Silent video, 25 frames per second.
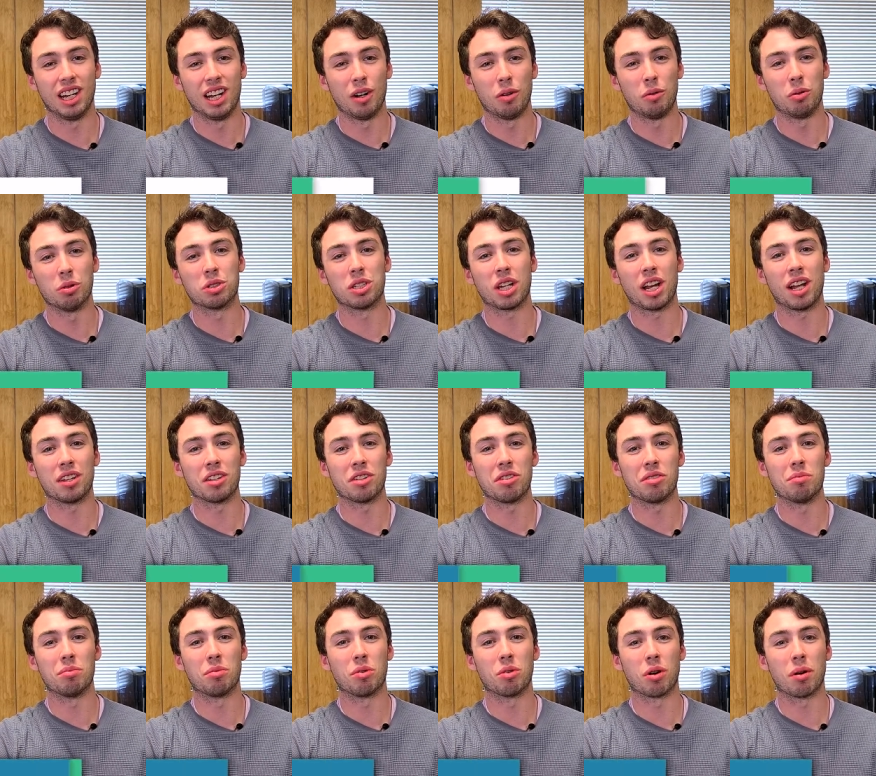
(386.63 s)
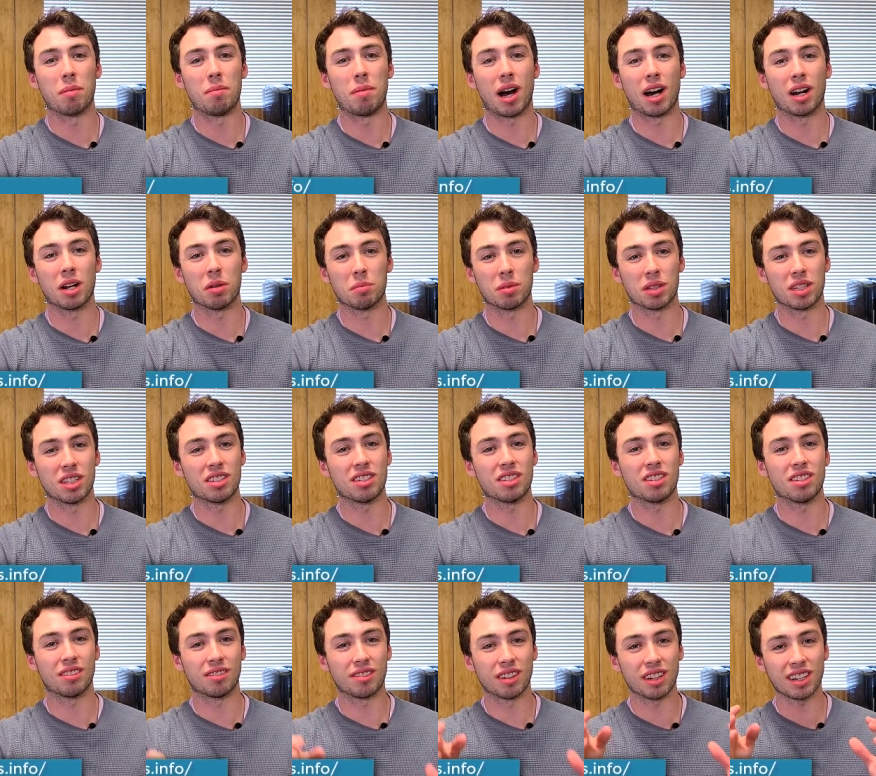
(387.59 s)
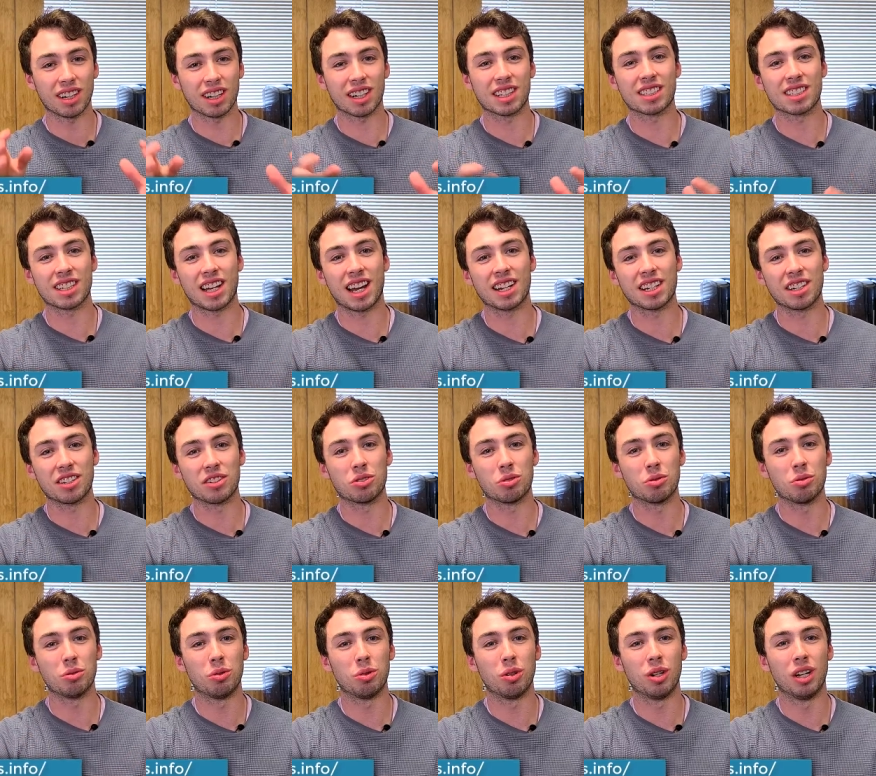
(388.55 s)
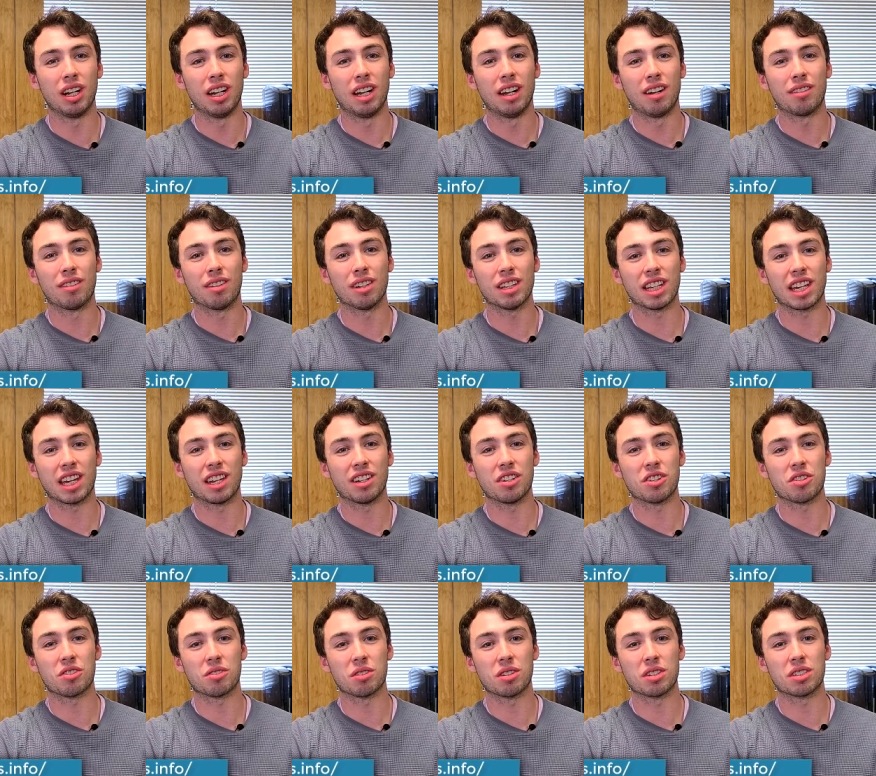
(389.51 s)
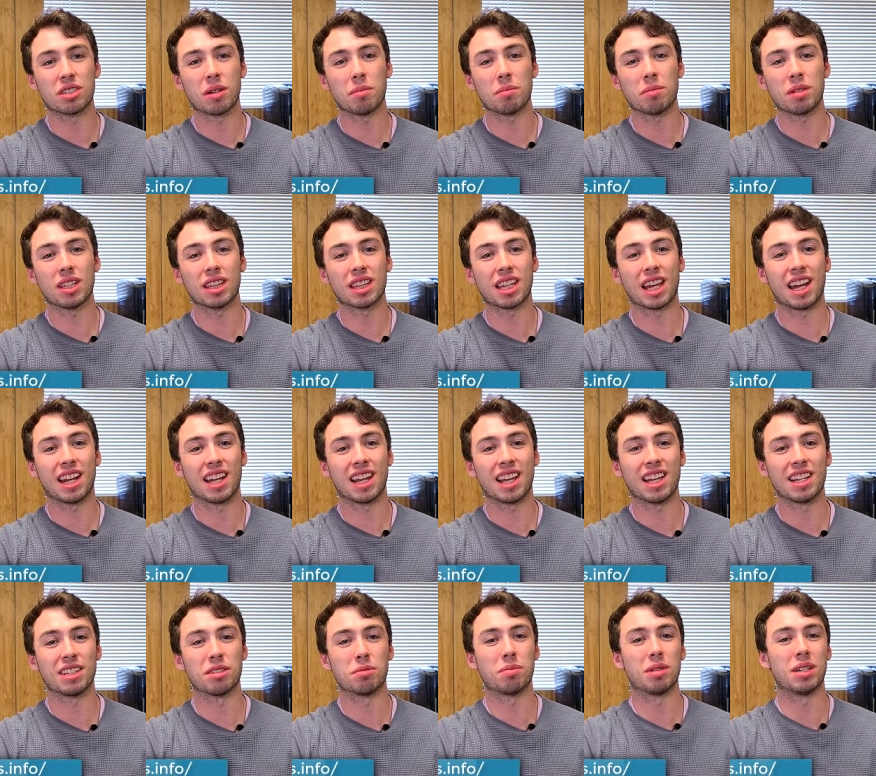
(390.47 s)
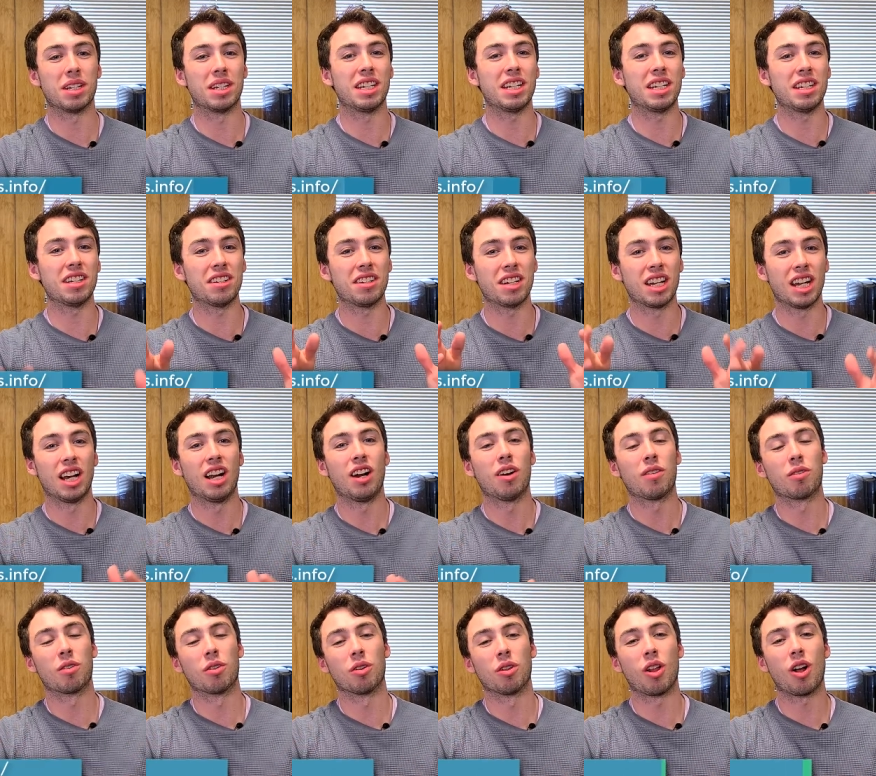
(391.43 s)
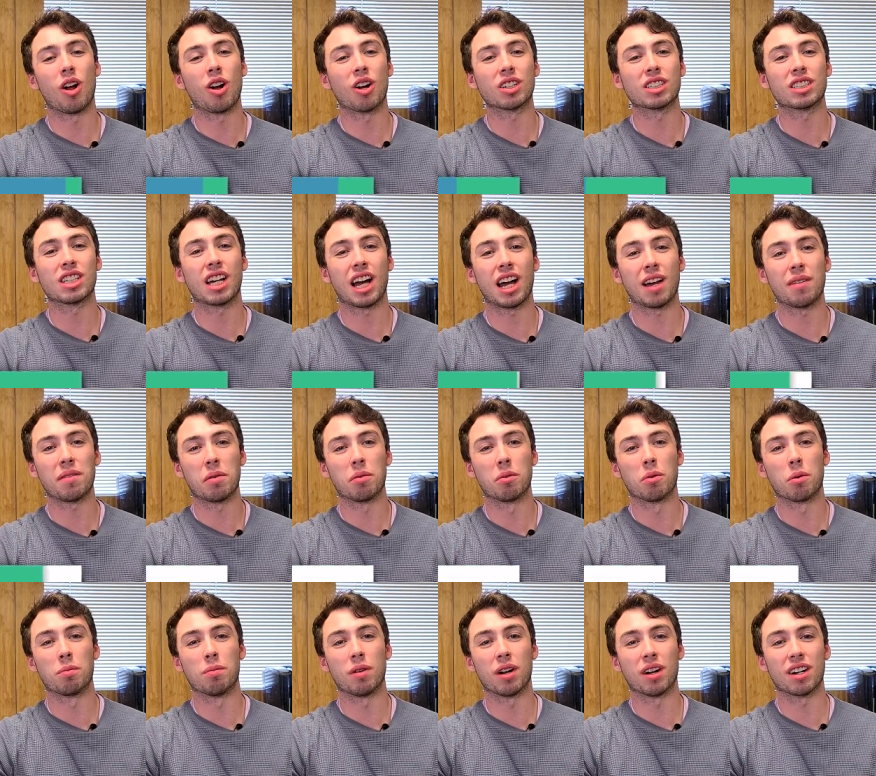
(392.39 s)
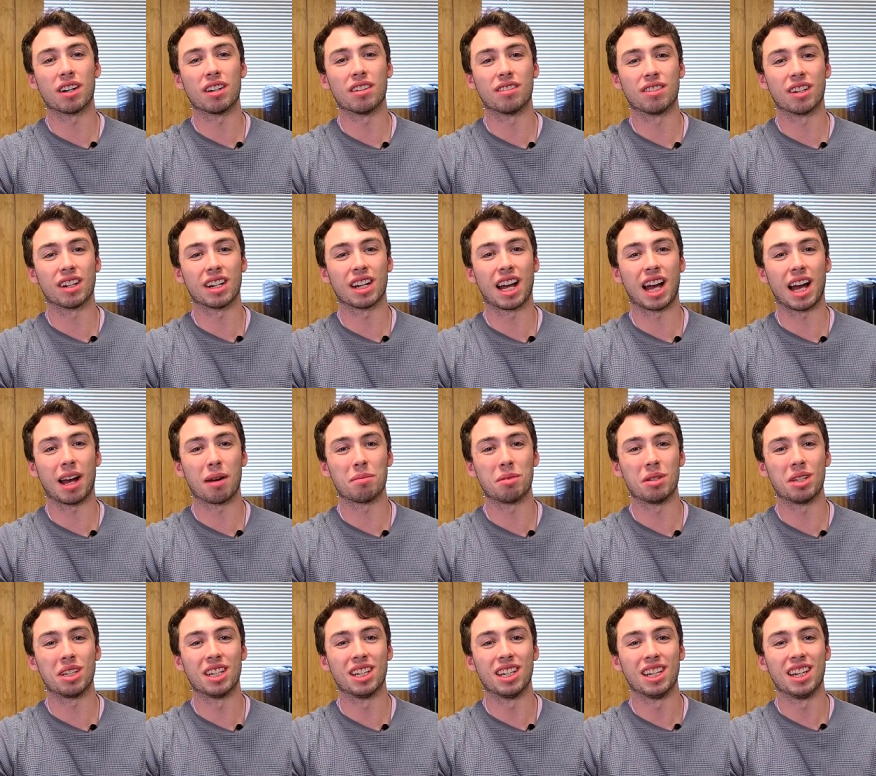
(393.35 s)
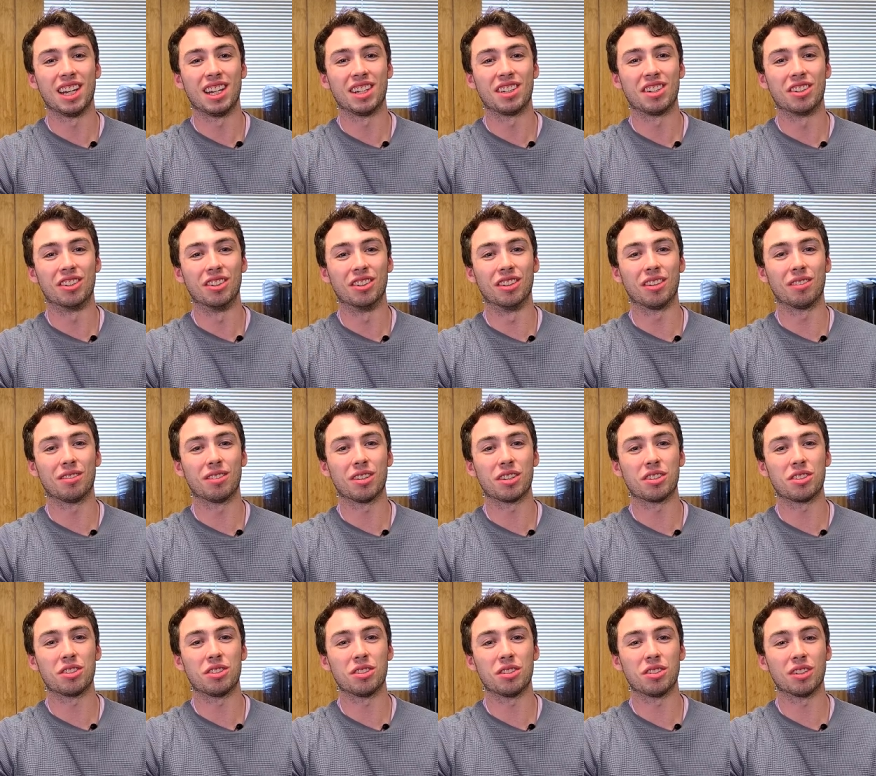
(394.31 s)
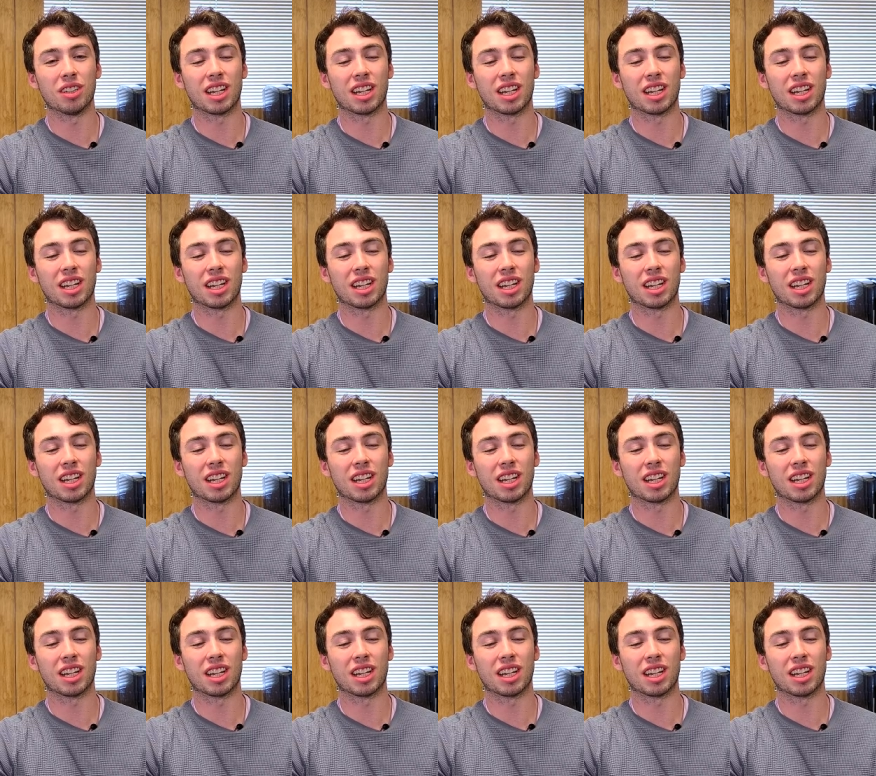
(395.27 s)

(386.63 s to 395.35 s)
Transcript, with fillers: we'll tell you more about it. But this is a very exciting tool for the industry, something that has been needed for a long time and we're very, very happy to deliver it to you.